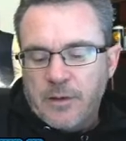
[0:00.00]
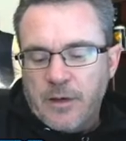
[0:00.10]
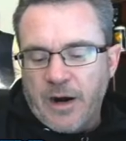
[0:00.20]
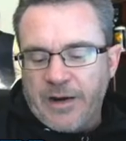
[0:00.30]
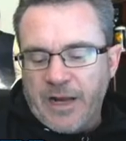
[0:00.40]

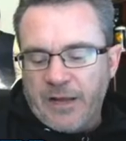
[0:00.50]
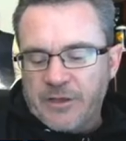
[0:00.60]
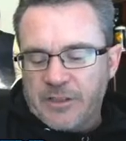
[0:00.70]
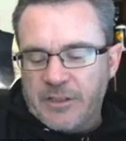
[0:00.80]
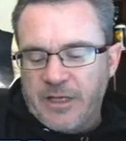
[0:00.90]
Alright, now let's
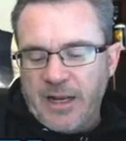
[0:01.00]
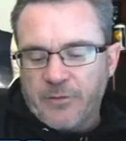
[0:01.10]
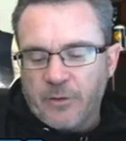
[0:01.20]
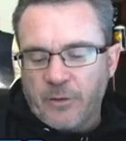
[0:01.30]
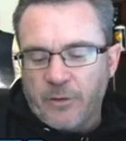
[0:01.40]
just get
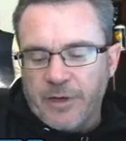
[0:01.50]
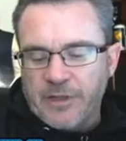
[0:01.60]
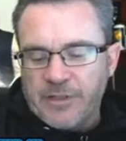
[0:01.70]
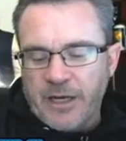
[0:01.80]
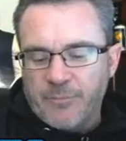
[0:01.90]
after Lloyd.
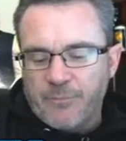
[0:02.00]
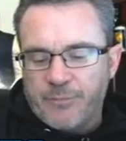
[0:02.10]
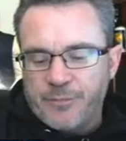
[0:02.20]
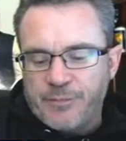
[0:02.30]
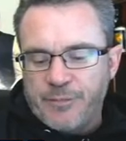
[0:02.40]
He's got a
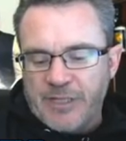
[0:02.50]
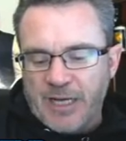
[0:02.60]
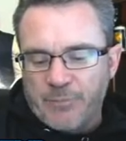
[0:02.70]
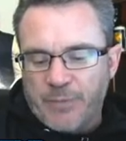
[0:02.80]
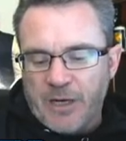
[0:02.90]
he's
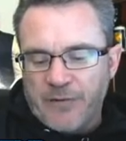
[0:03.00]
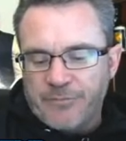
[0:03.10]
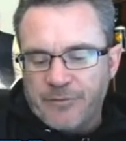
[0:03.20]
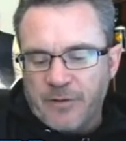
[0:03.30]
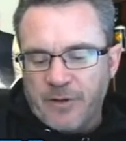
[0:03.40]
got a
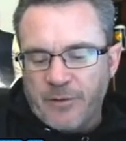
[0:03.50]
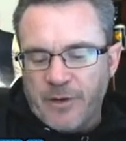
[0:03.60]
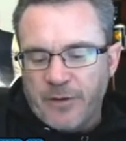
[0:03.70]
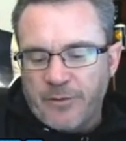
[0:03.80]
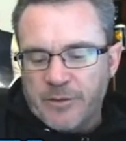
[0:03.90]
buff. There we
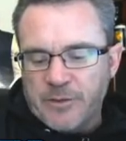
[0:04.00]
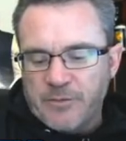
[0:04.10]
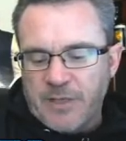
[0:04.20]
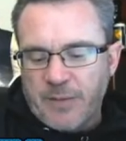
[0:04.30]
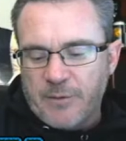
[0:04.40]
go. There's some
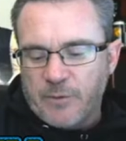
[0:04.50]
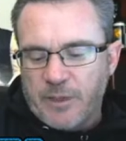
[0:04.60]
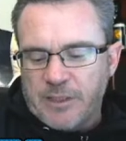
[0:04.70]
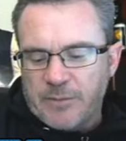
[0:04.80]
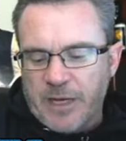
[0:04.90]
damage. We
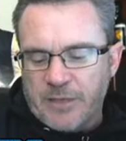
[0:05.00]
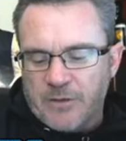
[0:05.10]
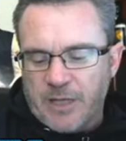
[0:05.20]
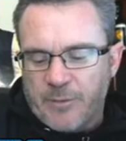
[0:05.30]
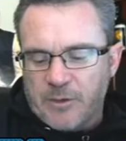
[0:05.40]
did some
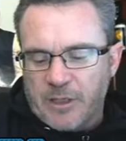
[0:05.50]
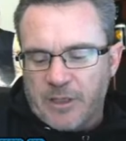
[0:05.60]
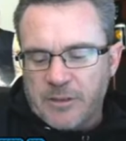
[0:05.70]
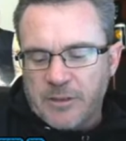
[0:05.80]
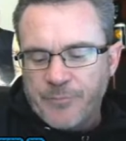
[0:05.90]
extra damage
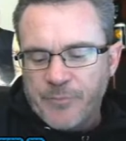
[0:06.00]
against